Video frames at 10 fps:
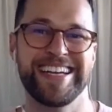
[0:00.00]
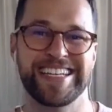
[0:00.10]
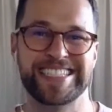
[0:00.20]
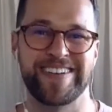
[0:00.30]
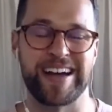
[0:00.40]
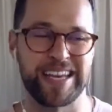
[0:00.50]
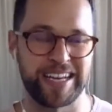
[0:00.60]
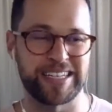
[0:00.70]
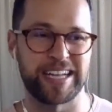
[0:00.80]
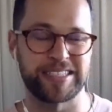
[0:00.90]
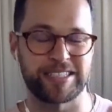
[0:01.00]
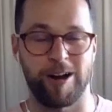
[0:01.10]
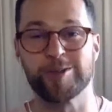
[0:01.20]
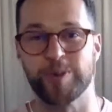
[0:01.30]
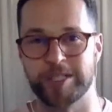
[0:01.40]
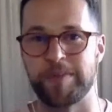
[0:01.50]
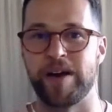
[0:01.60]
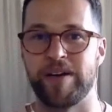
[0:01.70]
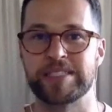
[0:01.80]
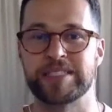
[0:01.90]
So I think it starts with the
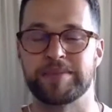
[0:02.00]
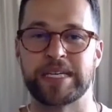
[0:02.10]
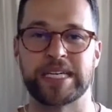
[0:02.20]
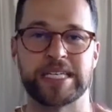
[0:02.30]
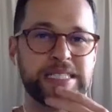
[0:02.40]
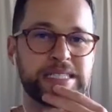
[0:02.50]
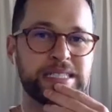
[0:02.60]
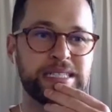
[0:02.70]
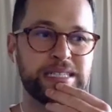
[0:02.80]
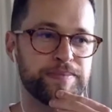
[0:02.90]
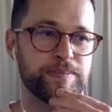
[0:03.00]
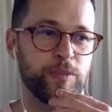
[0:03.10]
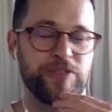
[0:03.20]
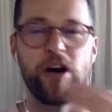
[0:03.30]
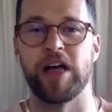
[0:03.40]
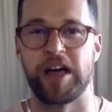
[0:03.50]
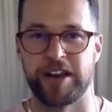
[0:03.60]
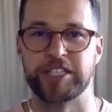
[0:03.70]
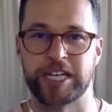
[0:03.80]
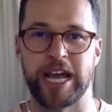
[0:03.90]
parents because we've all had an
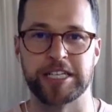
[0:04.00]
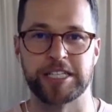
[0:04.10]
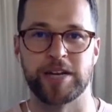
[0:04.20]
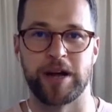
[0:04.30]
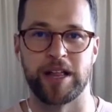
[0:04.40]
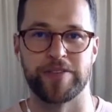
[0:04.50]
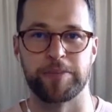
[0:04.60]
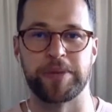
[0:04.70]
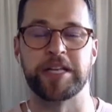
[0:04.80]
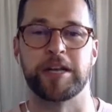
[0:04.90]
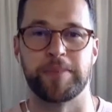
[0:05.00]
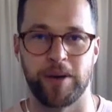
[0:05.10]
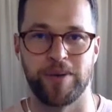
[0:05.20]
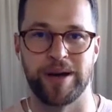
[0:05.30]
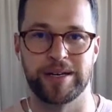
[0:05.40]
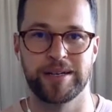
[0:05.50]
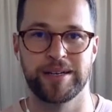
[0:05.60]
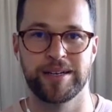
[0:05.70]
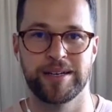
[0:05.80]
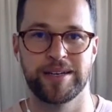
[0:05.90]
education and we all have an opinion about one,
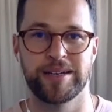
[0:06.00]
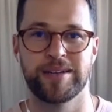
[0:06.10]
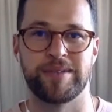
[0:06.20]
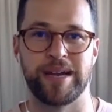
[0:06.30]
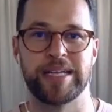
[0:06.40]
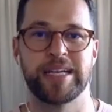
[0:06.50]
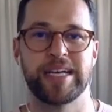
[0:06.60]
right?